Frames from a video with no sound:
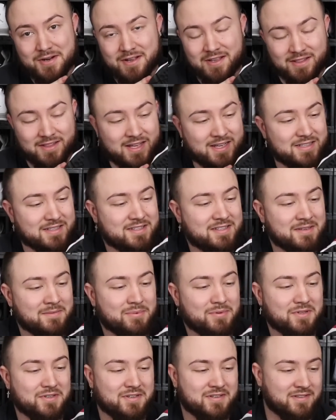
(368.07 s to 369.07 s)
a lot
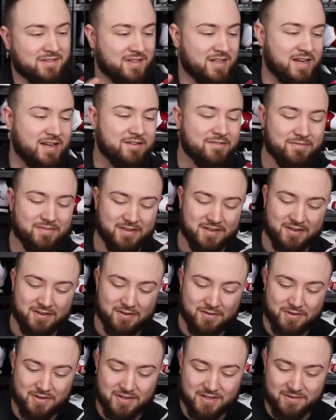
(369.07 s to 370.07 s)
simpler in life, and you
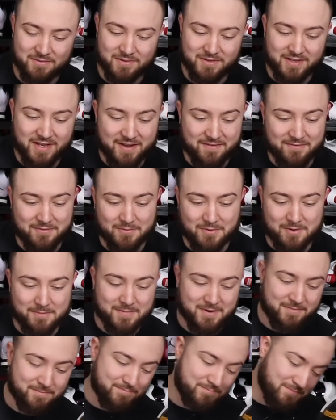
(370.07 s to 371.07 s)
know, you didn't really have to worry
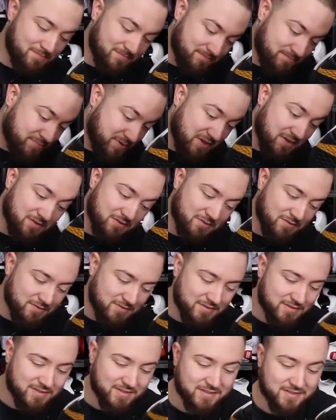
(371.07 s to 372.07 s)
about
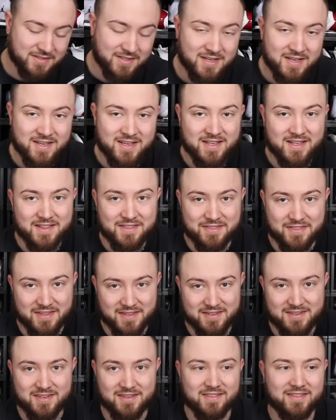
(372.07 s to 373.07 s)
bills and
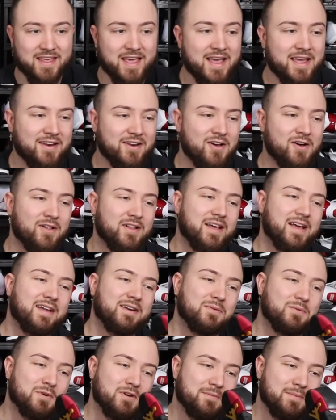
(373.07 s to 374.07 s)
this and that. And all I
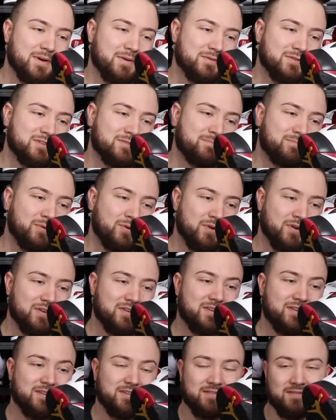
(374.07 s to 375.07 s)
had to worry about was
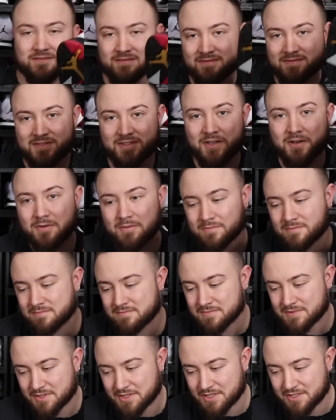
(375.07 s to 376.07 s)
sports and, you know,
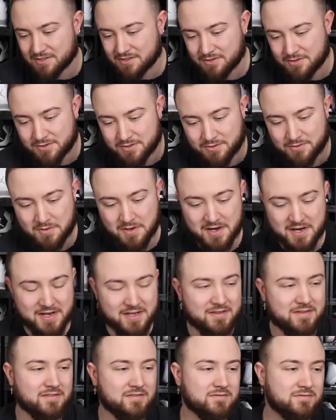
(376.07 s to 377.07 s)
getting good
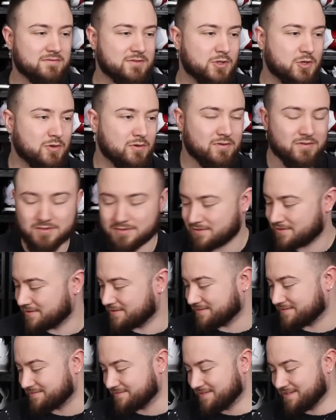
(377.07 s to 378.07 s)
grades and girls
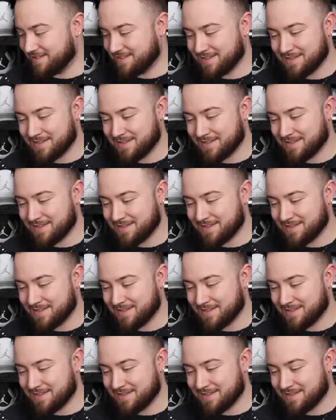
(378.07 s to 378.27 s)
and